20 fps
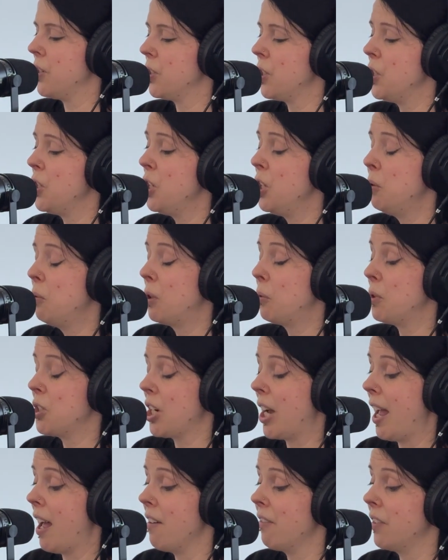a new one which I
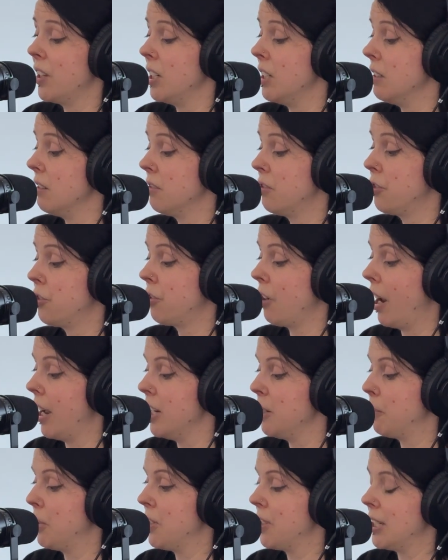haven't
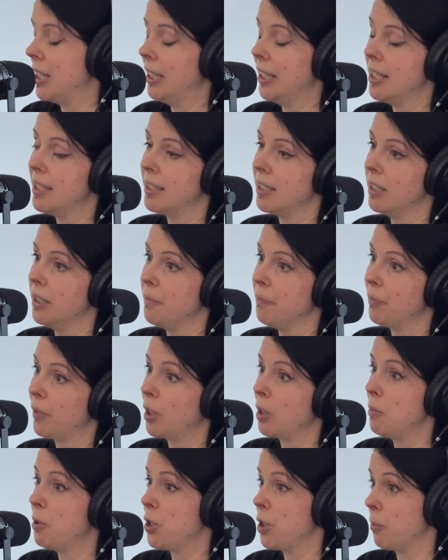tried personally. It's a
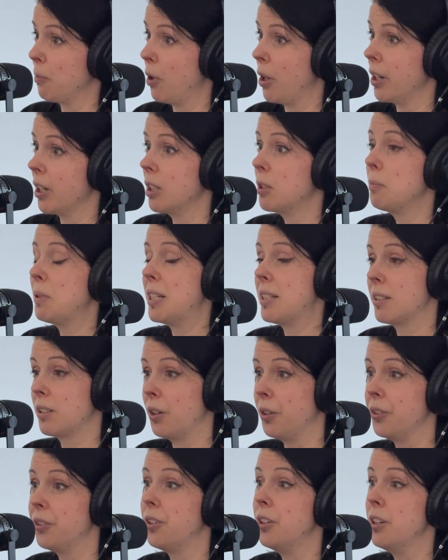commercial product, but it's
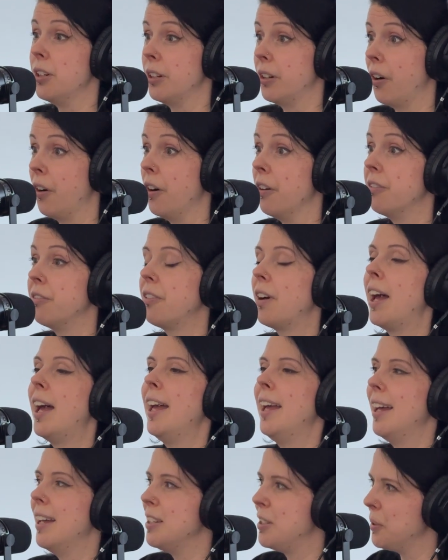called Turn It Off.
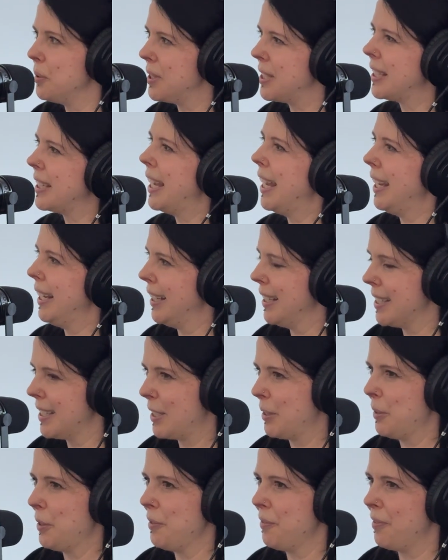And so it's
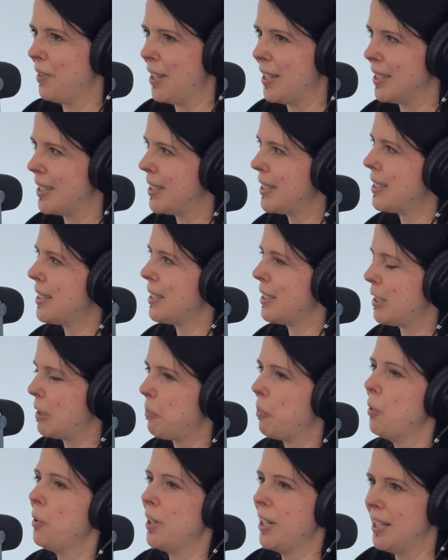sort of this
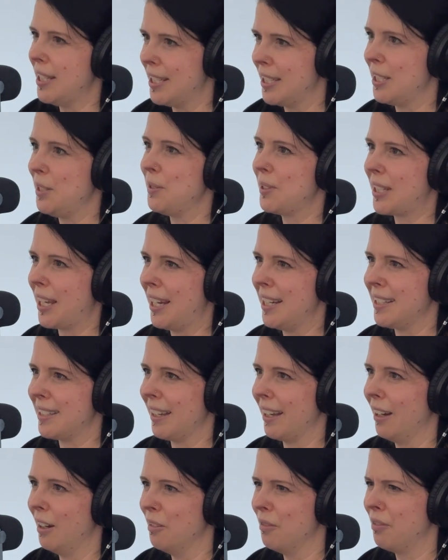supporting this use case
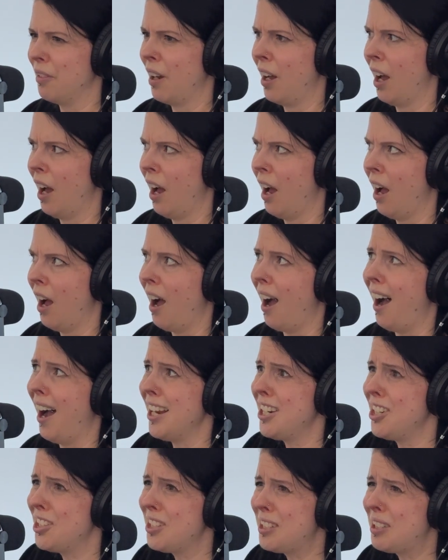of, I
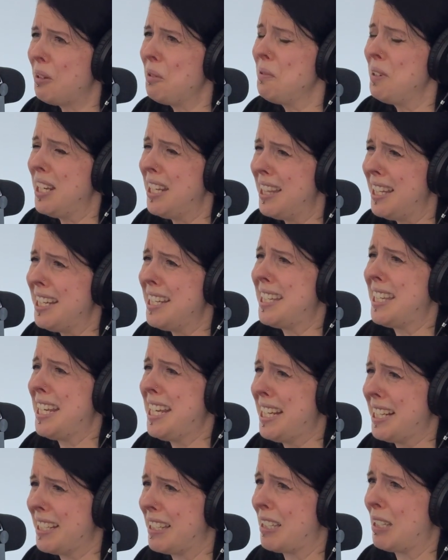just don't need these
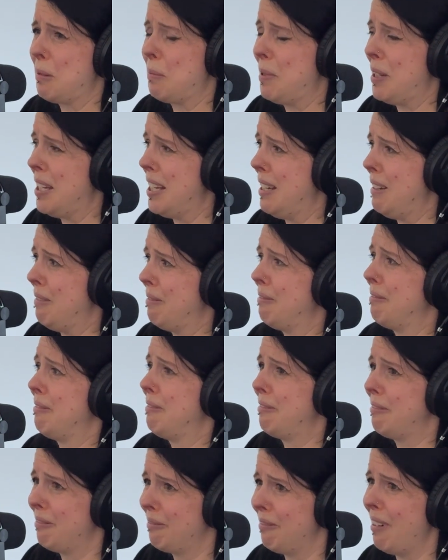things to be
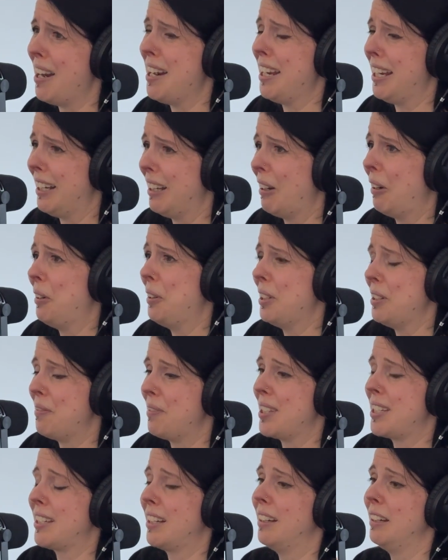running all of
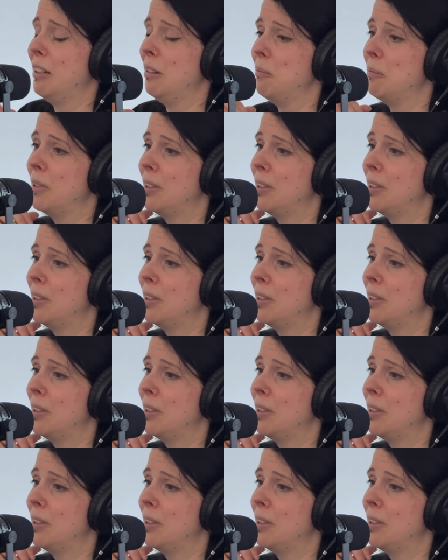the time.